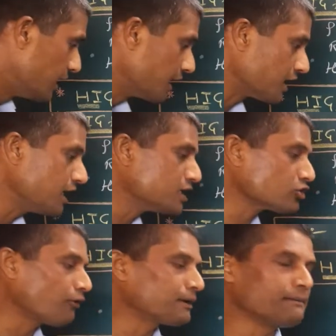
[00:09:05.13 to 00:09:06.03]
rate
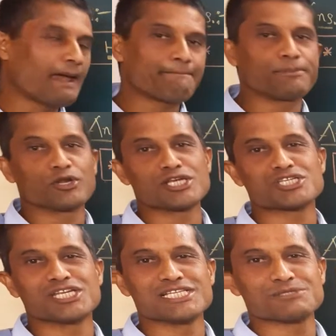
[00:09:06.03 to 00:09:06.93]
of
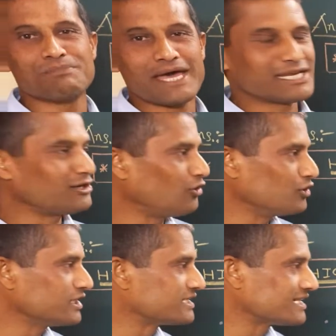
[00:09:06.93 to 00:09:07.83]
evaporation is very low.
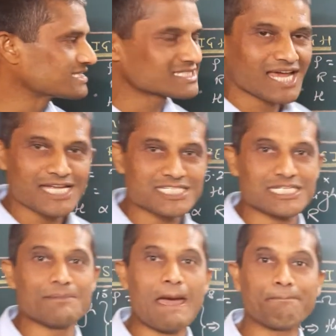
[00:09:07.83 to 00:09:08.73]
It does not
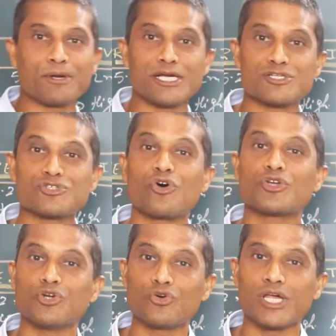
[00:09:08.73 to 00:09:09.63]
evaporate so
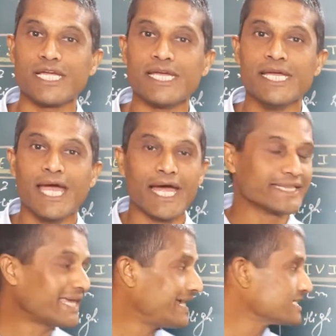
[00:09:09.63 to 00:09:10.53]
quickly, and
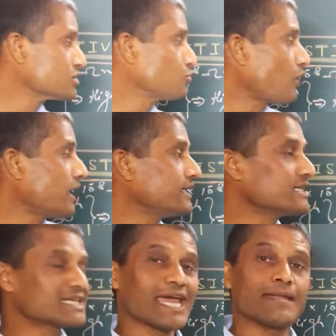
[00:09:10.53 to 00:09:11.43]
that's why
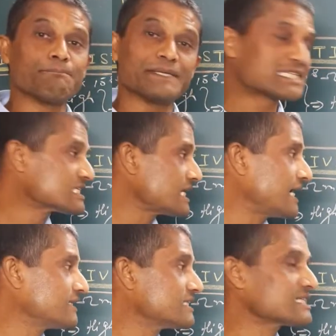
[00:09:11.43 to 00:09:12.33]
it can
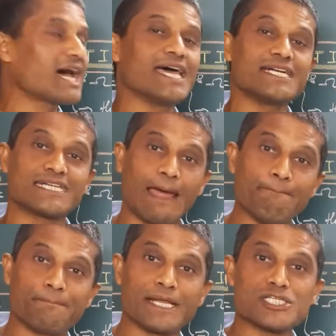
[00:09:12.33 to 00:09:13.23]
withstand this higher
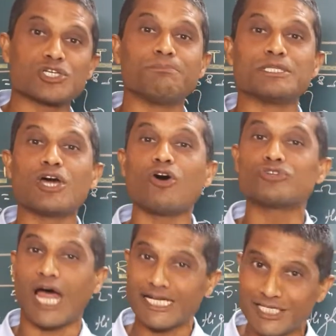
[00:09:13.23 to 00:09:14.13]
temperature without
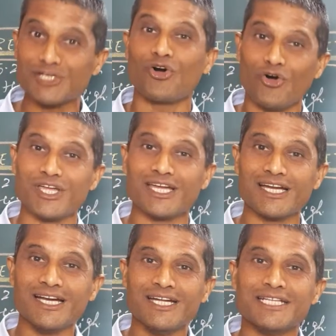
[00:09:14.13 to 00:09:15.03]
undergoing
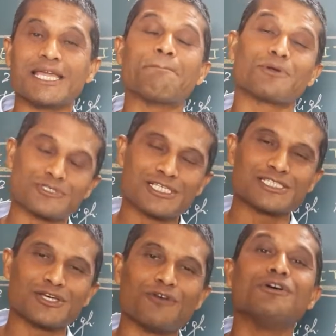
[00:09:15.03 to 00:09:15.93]
the process
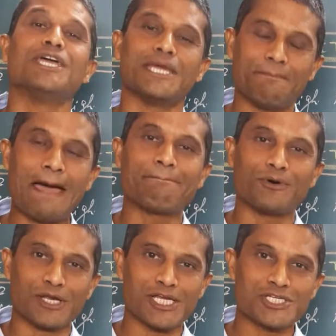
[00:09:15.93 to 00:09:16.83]
of
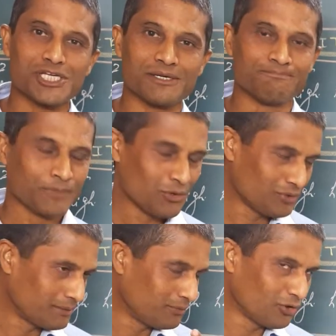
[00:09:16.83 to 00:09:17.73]
evaporation.
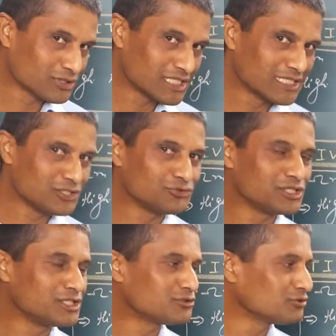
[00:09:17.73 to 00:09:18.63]
One more thing you
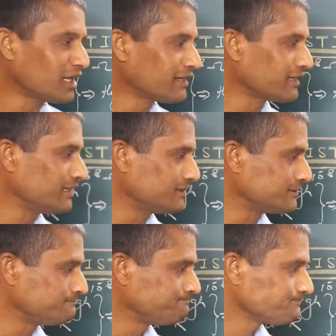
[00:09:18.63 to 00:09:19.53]
need to learn here,